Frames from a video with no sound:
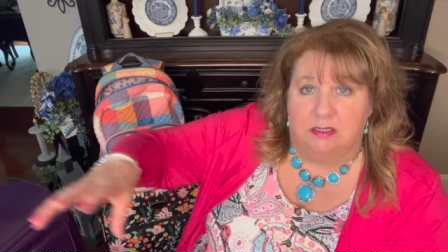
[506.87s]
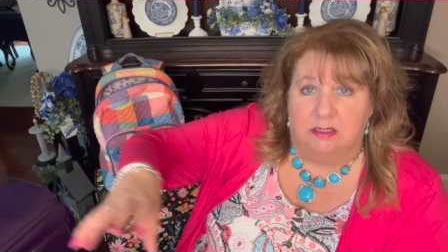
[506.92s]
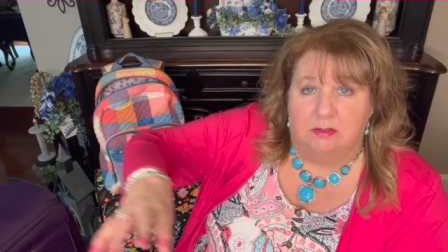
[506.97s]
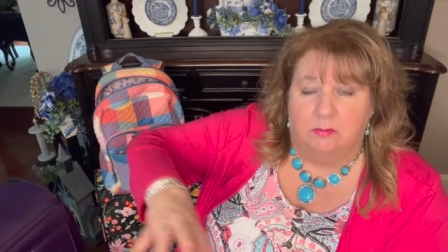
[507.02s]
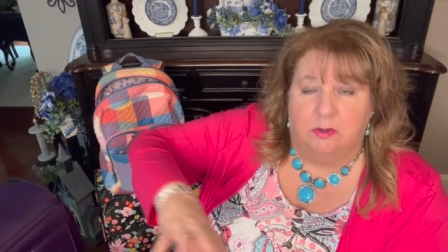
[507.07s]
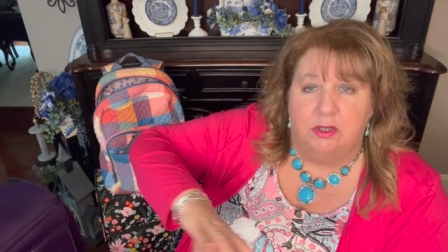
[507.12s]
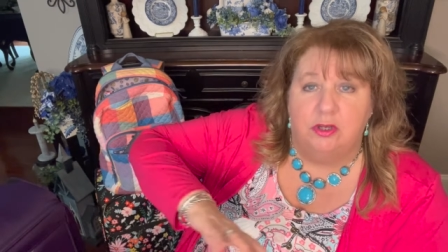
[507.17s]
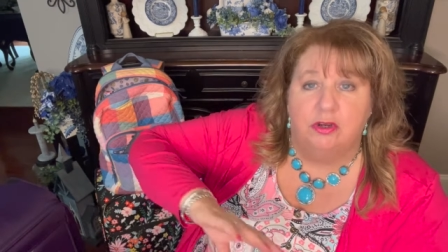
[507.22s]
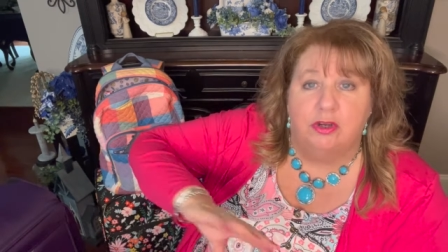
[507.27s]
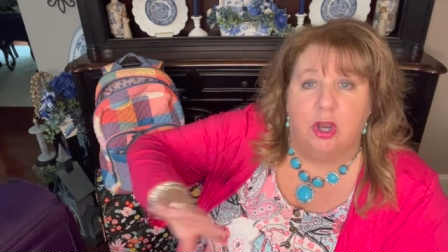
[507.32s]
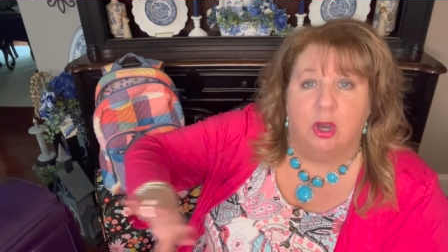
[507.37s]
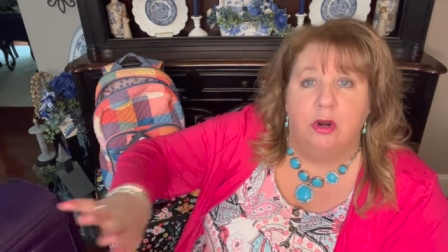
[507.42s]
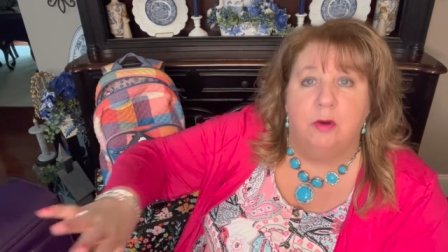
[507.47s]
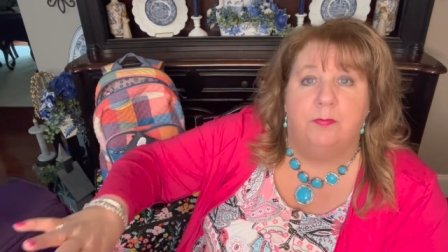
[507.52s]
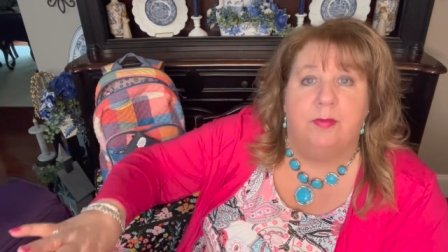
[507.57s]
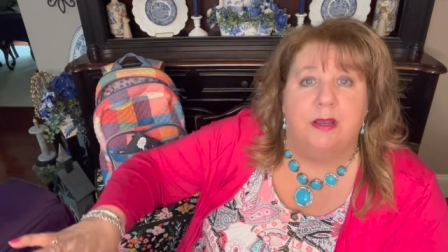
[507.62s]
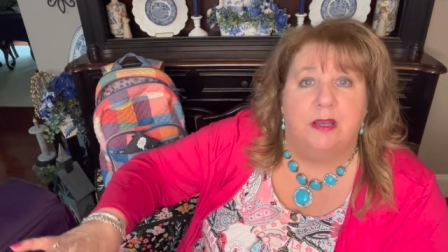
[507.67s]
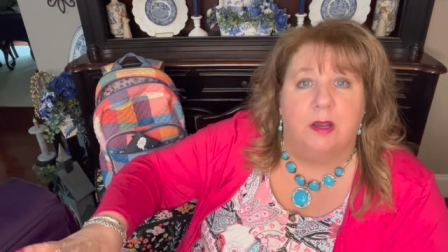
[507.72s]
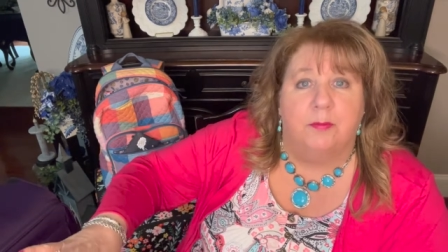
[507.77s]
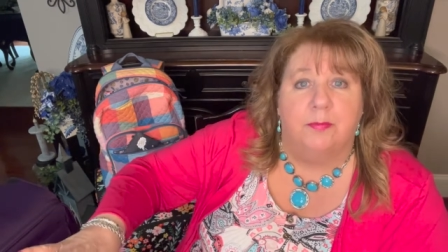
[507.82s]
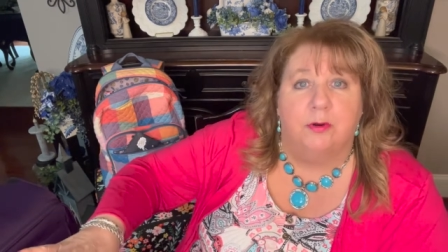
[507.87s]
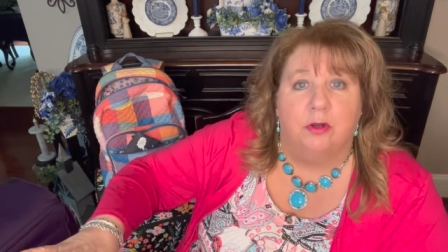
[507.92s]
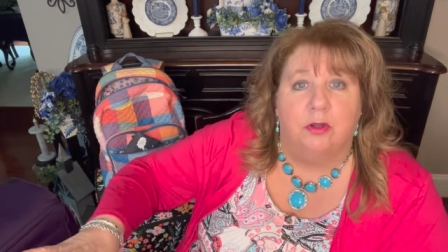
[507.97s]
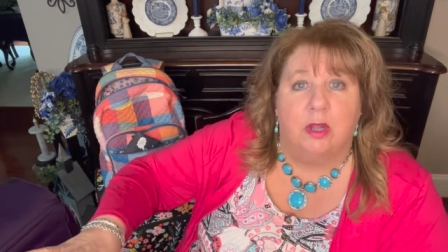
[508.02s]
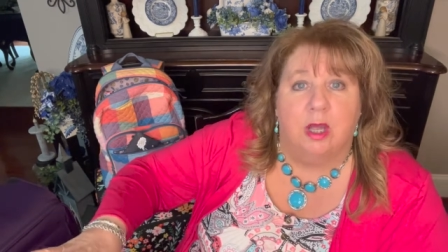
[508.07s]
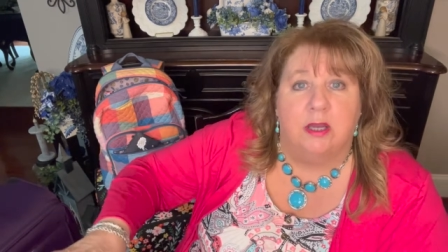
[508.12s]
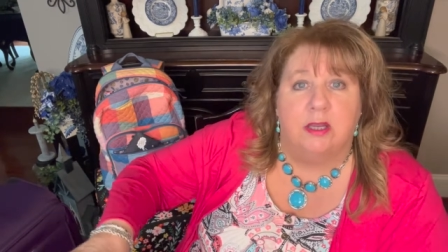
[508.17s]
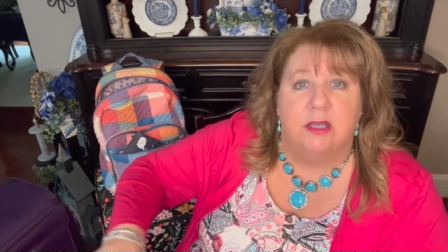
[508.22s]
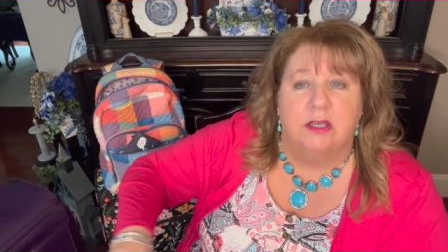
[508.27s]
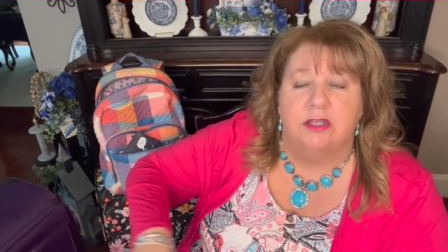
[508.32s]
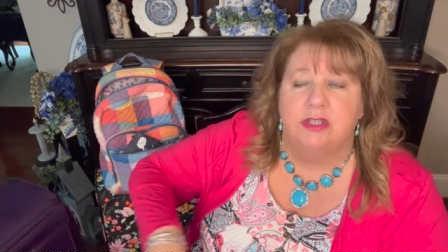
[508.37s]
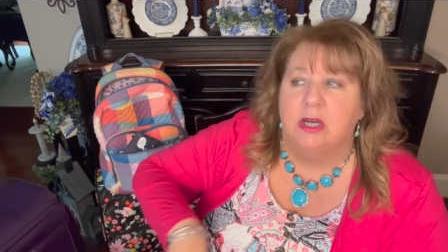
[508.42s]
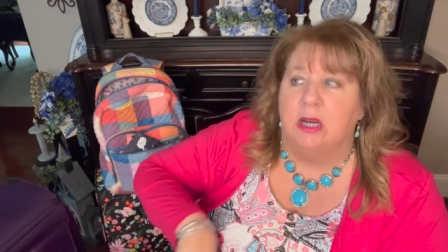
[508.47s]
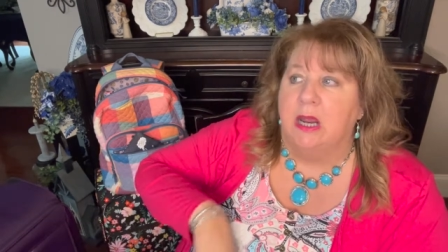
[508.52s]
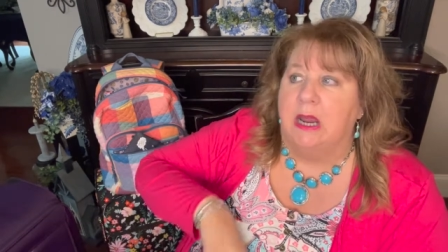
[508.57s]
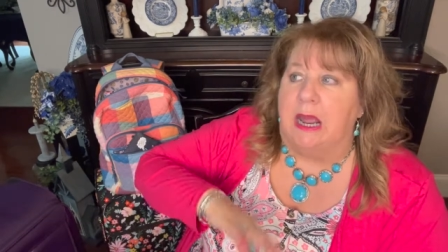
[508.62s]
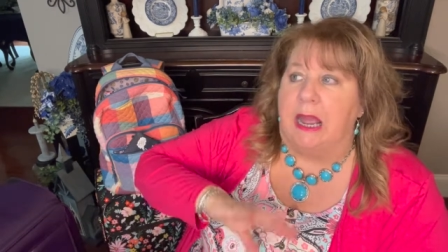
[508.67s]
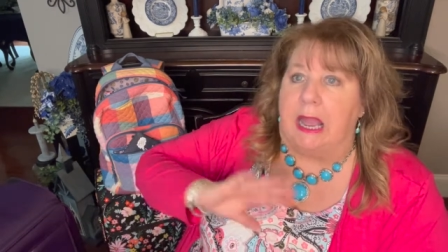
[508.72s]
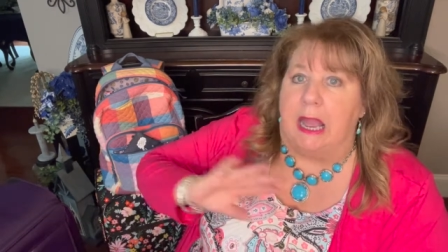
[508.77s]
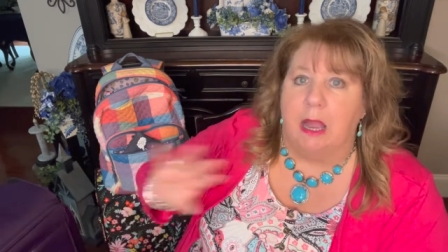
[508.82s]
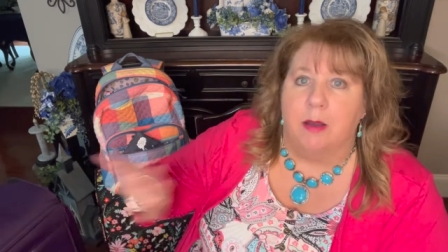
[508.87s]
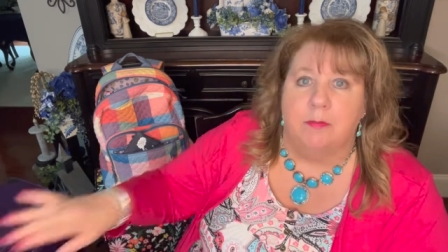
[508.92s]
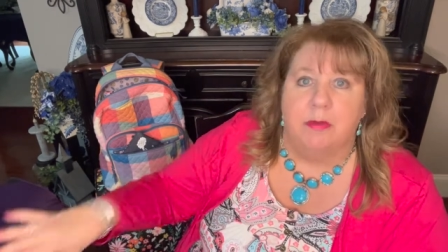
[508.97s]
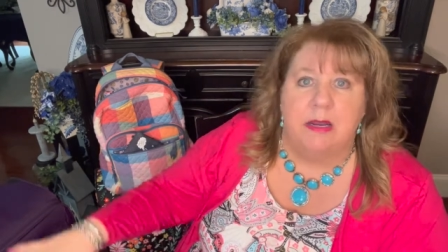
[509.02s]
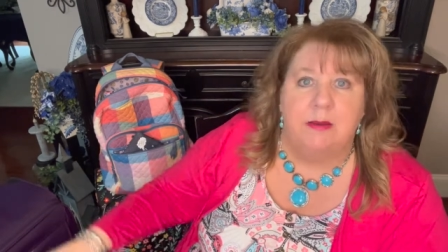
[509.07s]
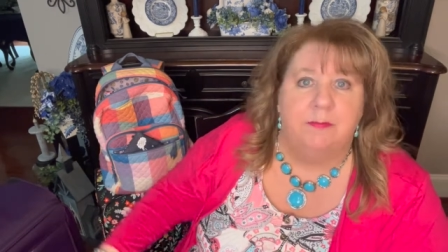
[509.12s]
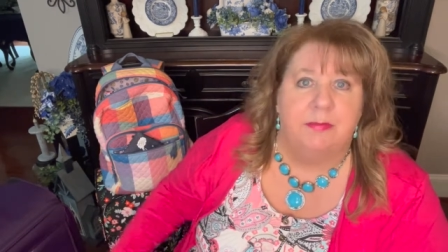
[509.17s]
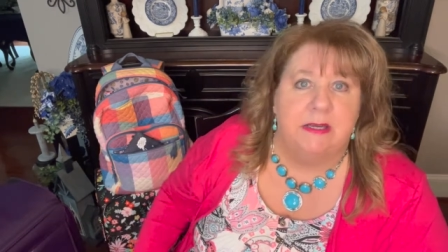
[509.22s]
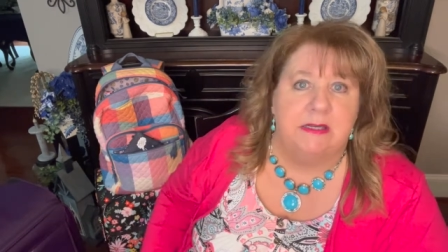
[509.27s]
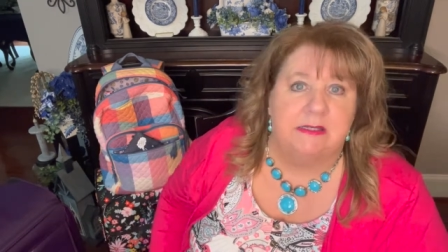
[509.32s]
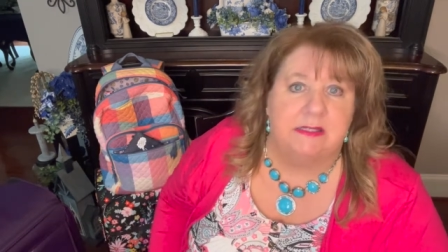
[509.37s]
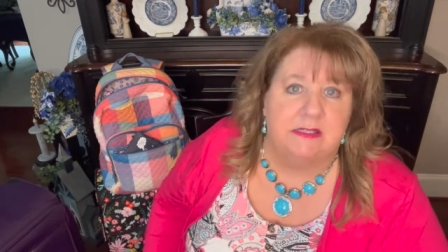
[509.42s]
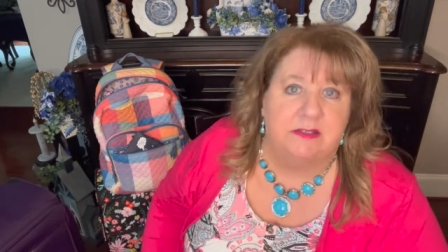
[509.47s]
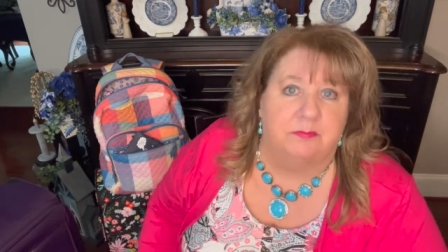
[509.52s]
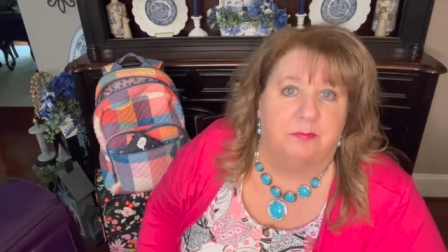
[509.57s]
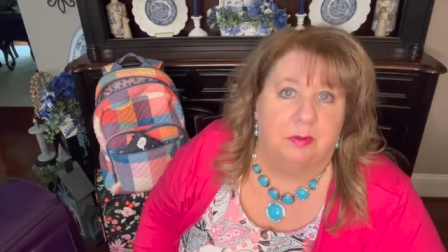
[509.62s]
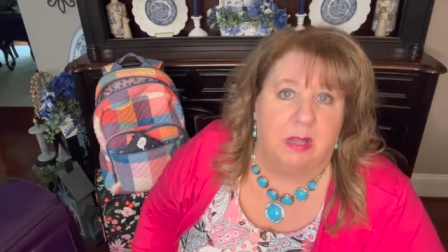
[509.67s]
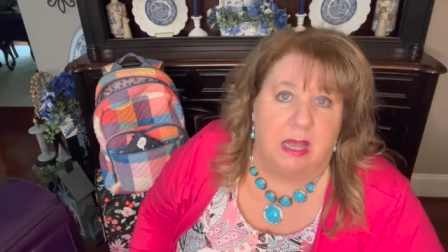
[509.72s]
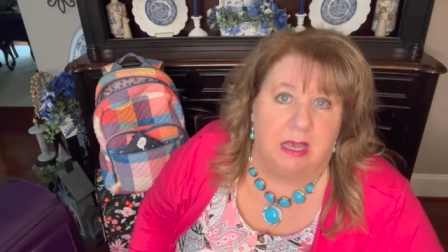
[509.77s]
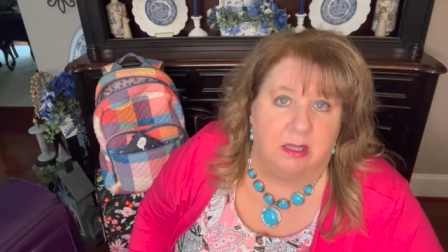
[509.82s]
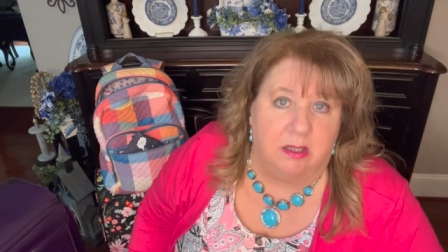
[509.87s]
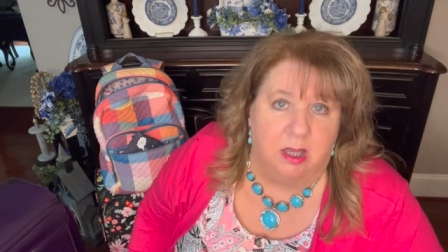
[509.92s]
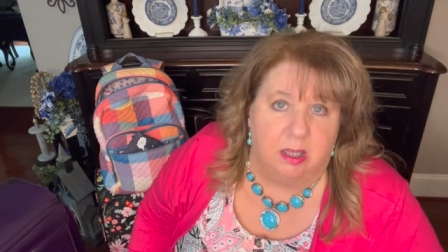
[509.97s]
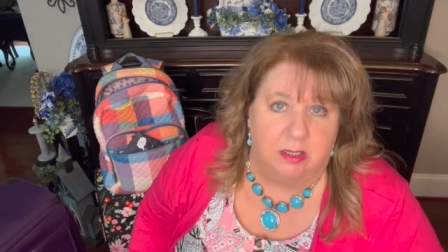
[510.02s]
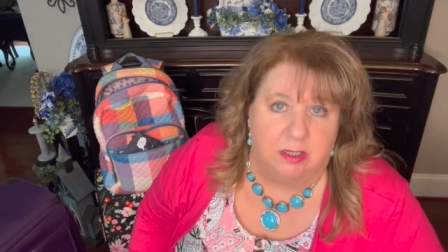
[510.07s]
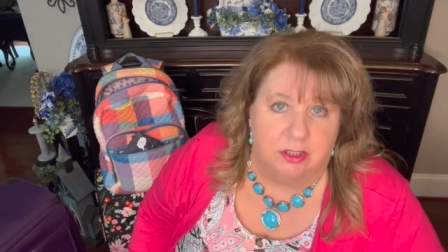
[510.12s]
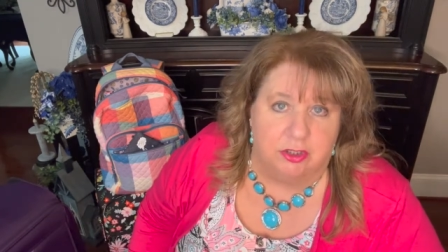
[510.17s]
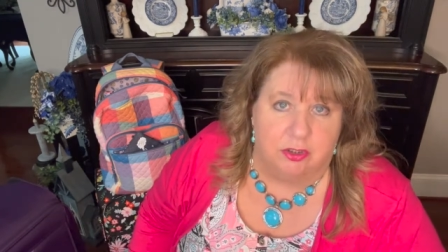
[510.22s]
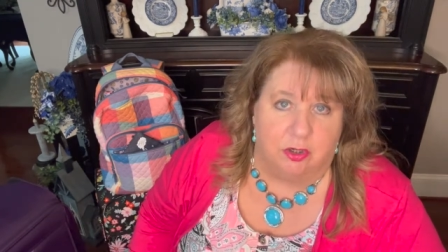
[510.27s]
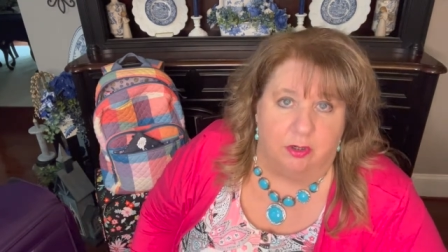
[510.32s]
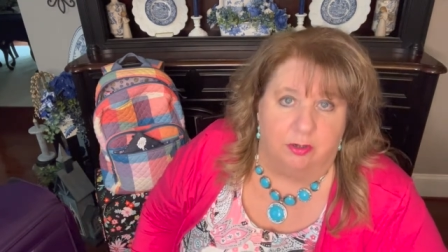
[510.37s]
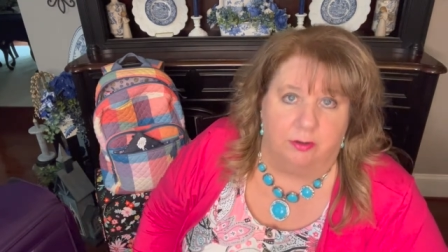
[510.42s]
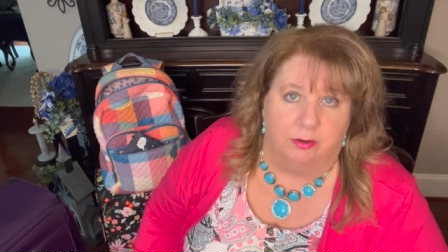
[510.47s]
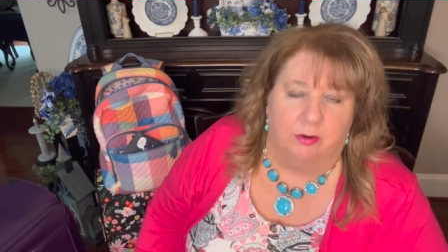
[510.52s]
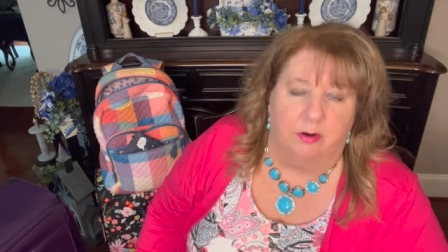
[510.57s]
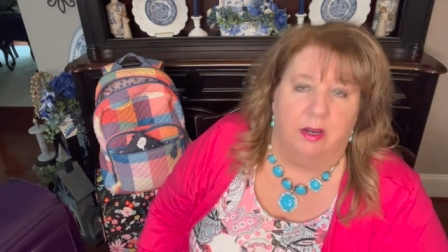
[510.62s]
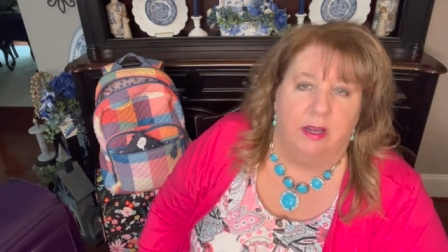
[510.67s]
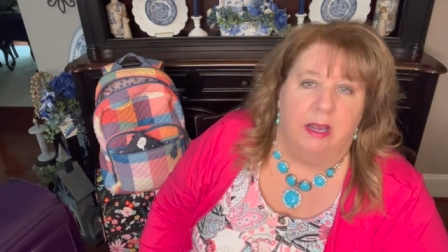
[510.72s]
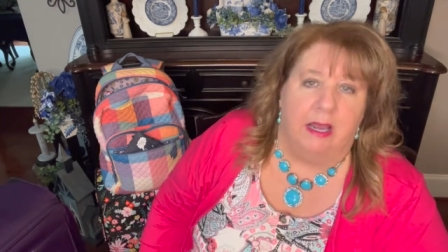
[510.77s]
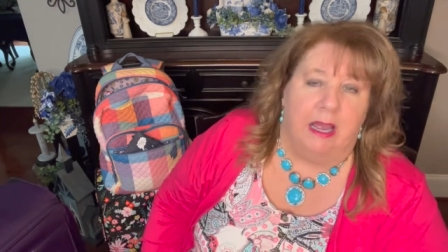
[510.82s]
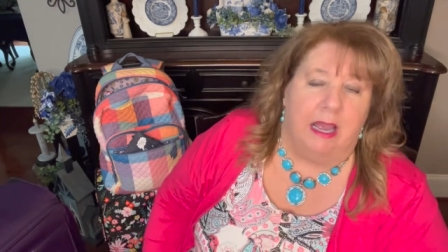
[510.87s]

when you go to pick up your luggage, how many pieces of black luggage are there?